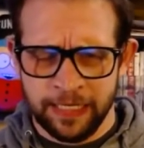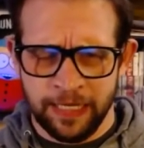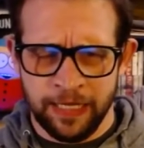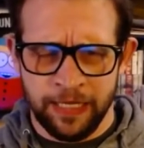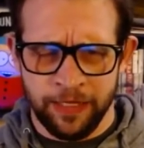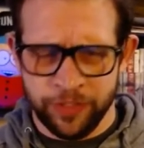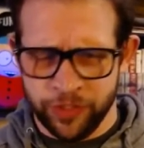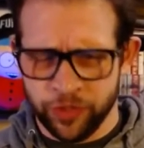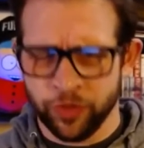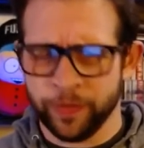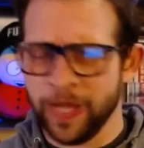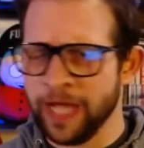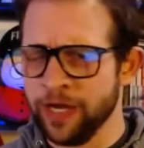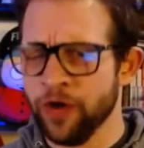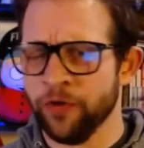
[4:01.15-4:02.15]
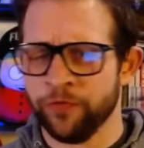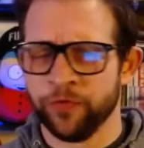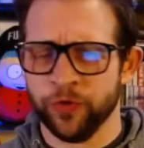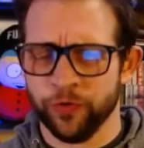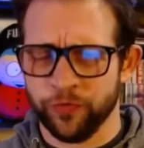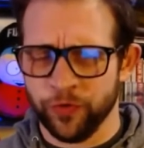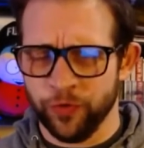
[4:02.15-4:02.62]
Assuming I know a
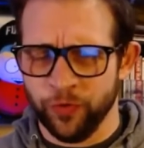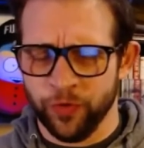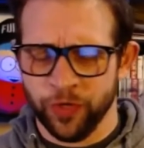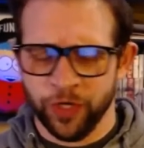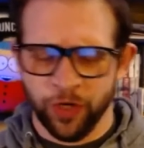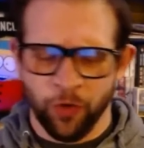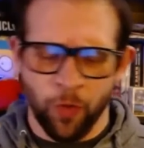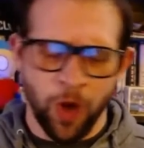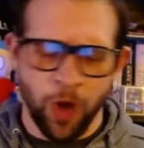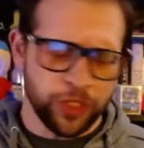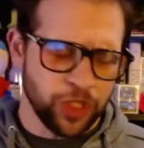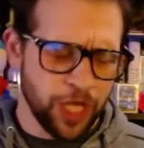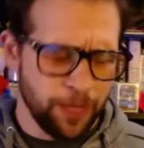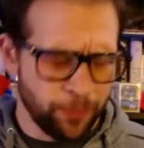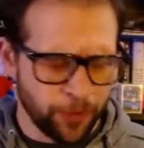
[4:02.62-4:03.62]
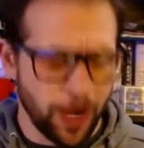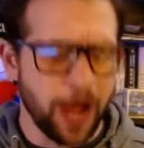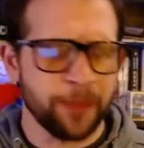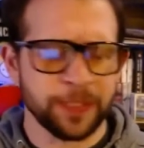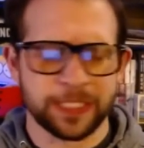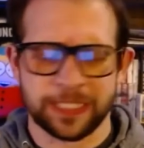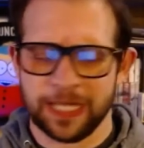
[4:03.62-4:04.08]
few of you watch. I
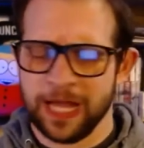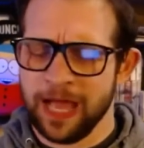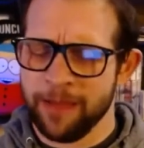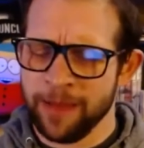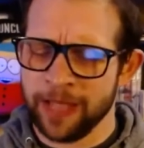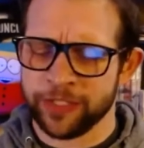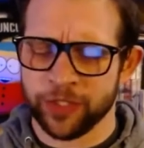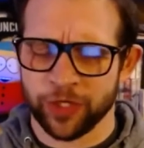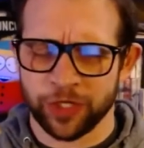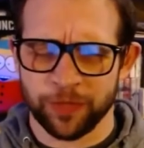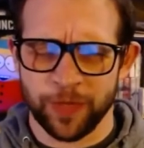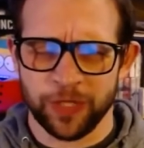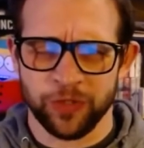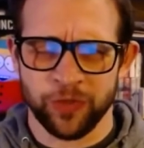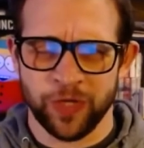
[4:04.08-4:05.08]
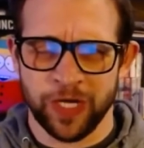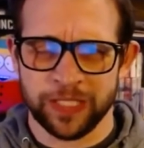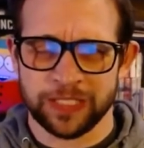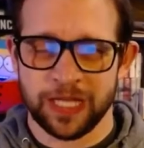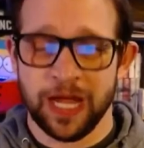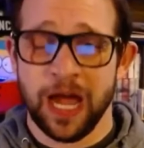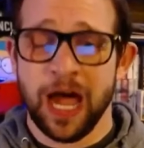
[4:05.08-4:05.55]
promise I'm not talking about you guys.